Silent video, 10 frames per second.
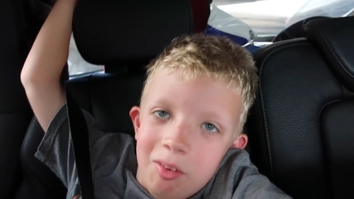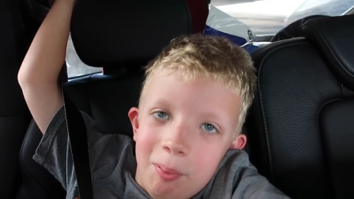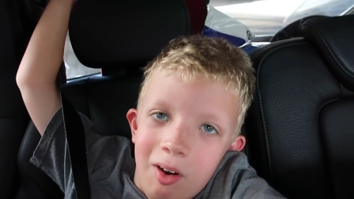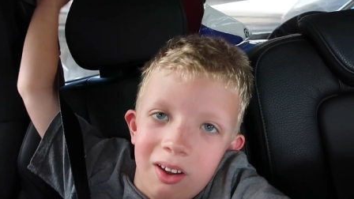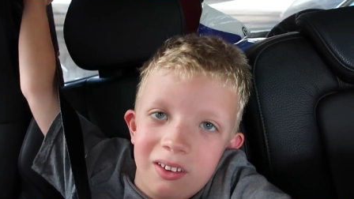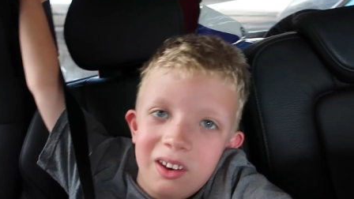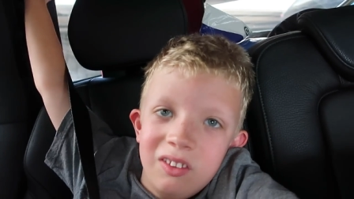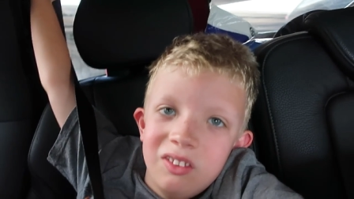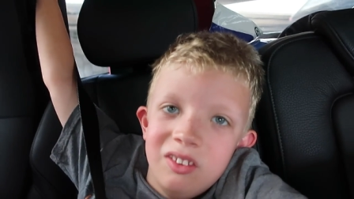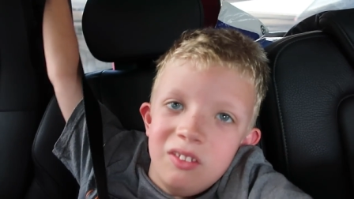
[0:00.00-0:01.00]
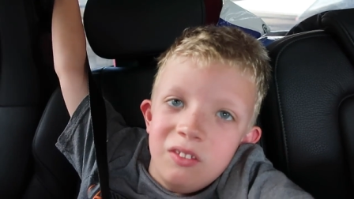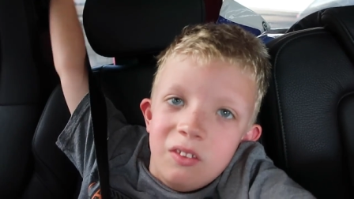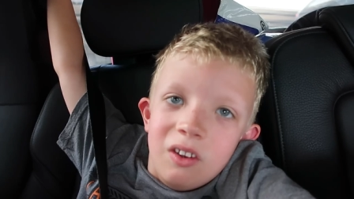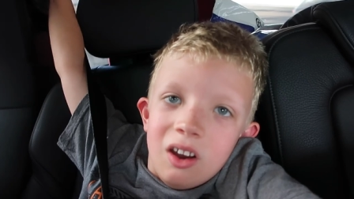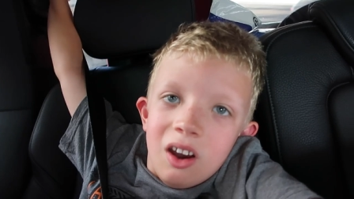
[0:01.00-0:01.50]
the
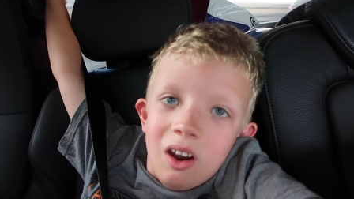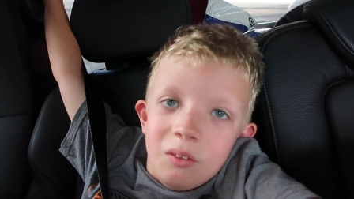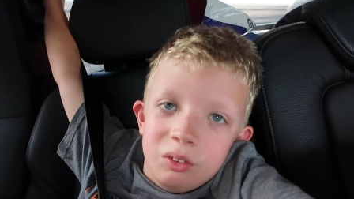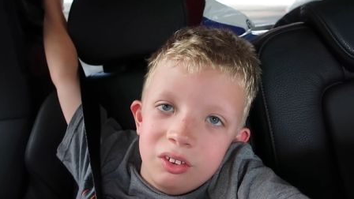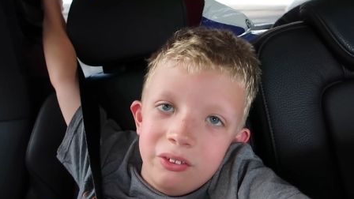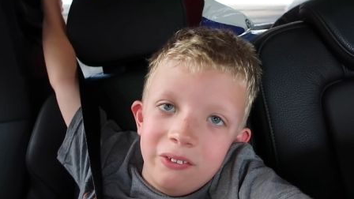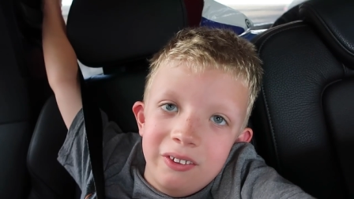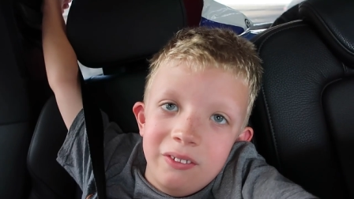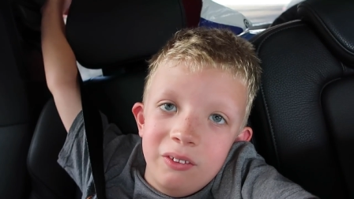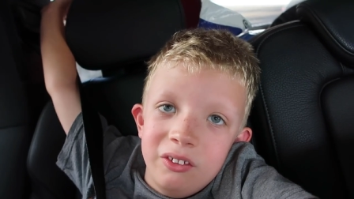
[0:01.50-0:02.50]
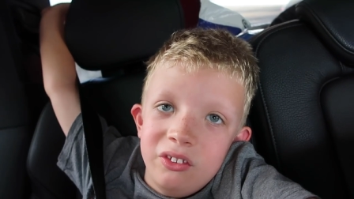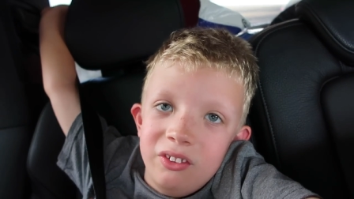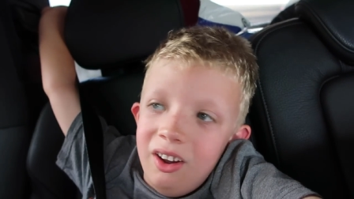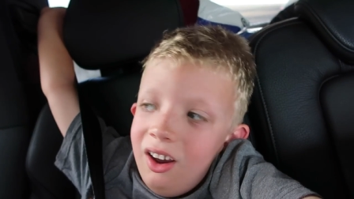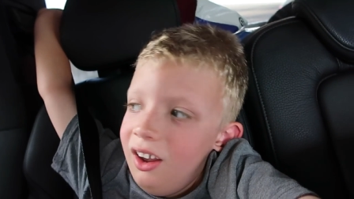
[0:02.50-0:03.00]
Polynesian Resort was
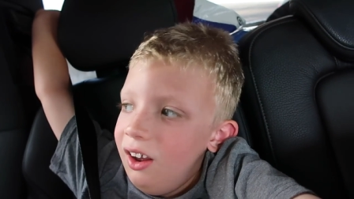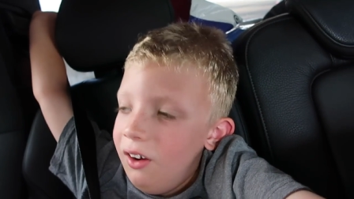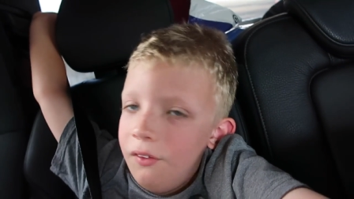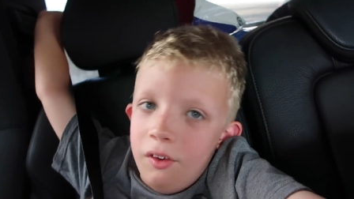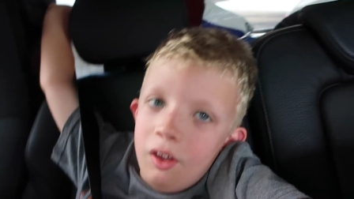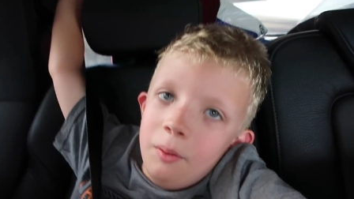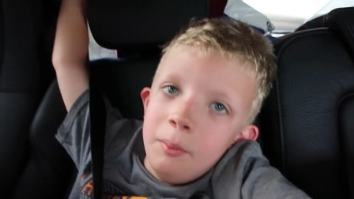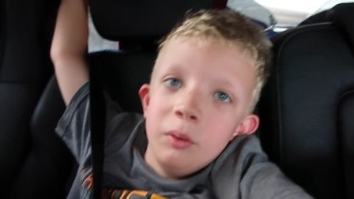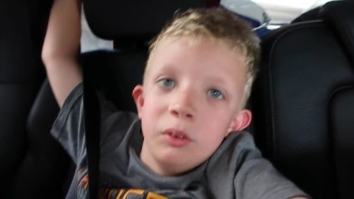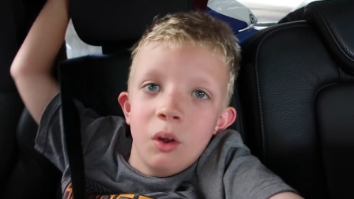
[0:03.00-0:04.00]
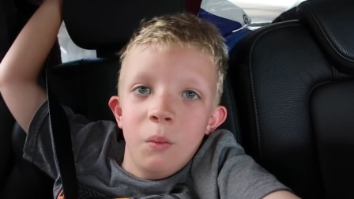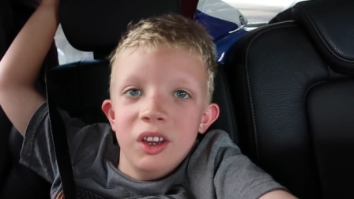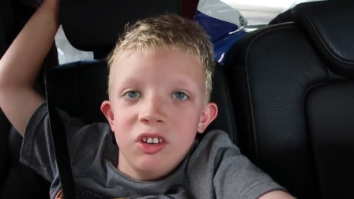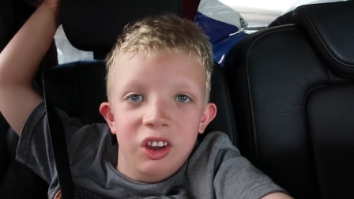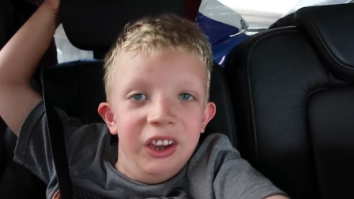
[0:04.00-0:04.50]
not available, so
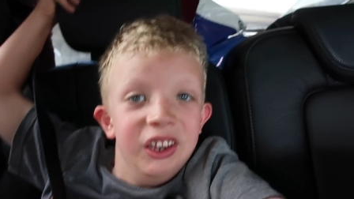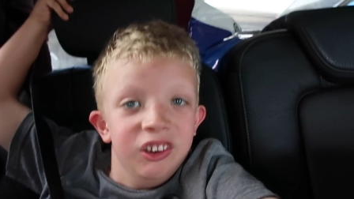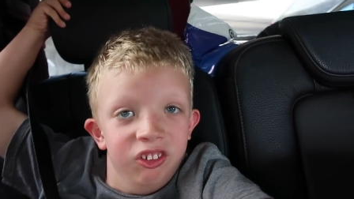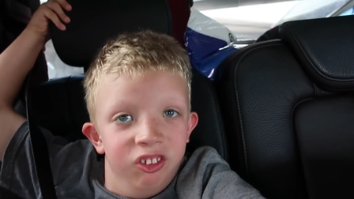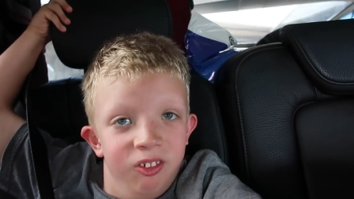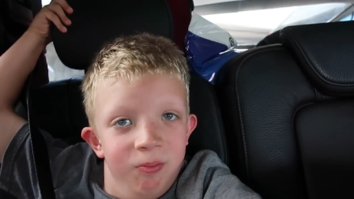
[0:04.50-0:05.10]
we changed.